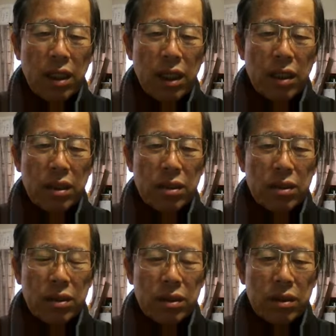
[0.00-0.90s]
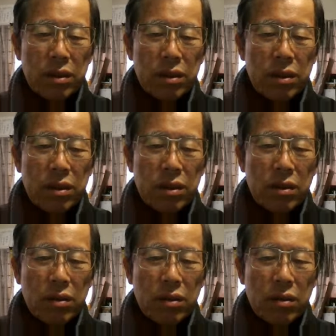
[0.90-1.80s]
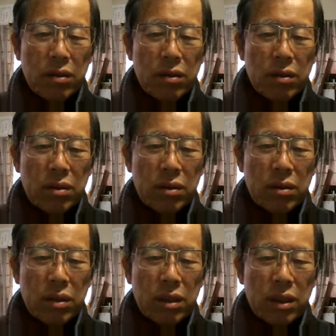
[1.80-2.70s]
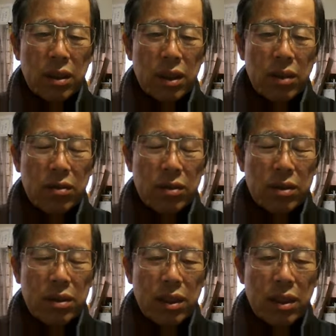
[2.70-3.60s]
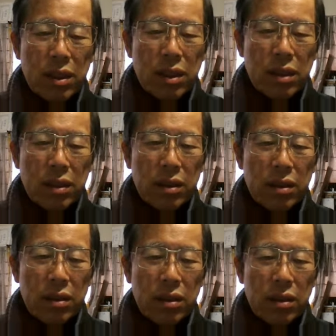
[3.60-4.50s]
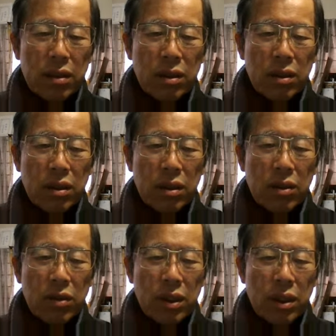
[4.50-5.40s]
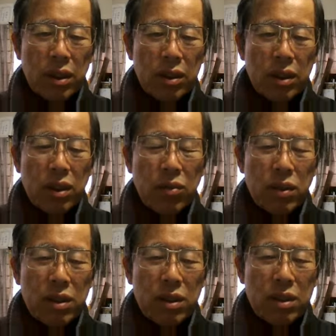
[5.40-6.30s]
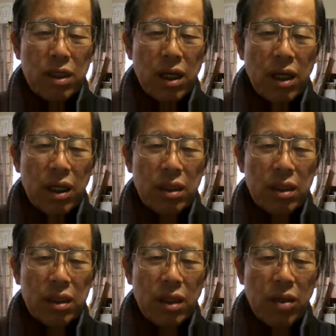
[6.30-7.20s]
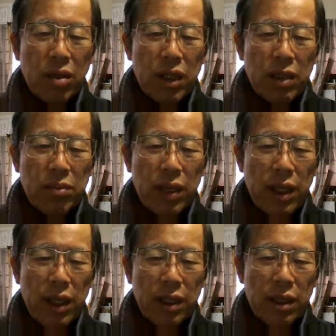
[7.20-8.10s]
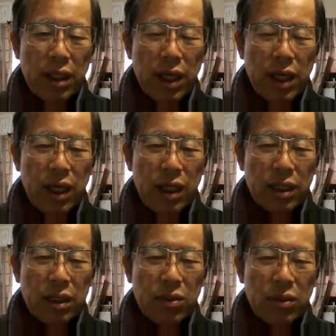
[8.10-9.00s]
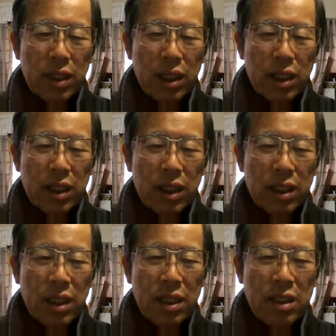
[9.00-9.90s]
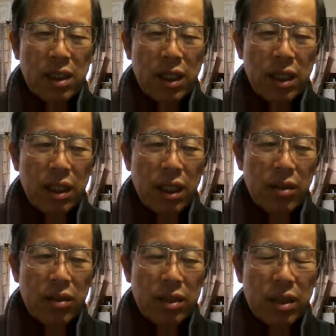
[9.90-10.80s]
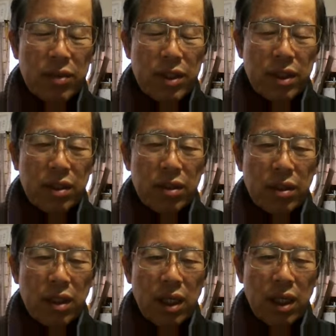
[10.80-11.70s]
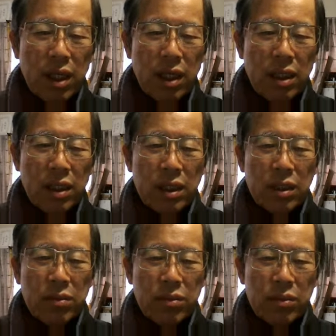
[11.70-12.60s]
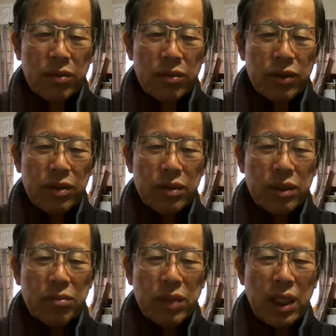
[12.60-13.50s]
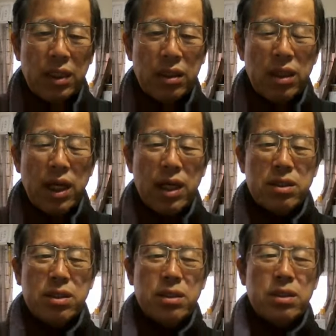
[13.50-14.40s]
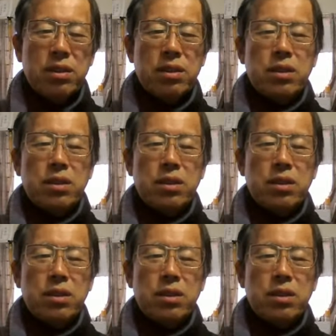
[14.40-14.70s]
hit or I would say you know when it was on on my bed and when I sat down or something, you know, I the my glasses